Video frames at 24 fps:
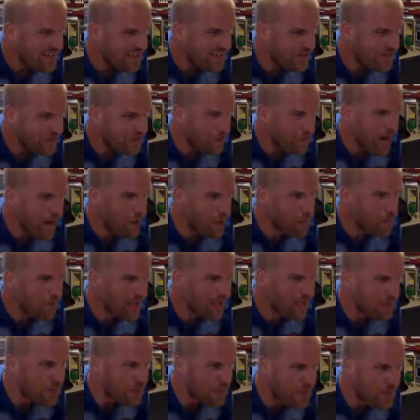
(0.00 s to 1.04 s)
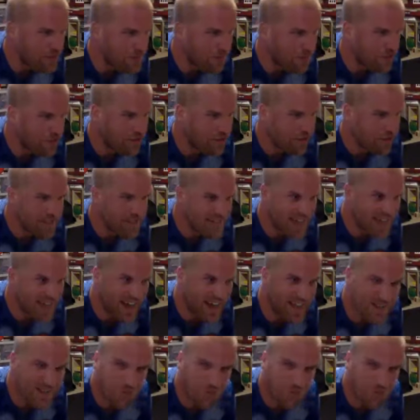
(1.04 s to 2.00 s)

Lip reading: For my oblique people, 30 seconds.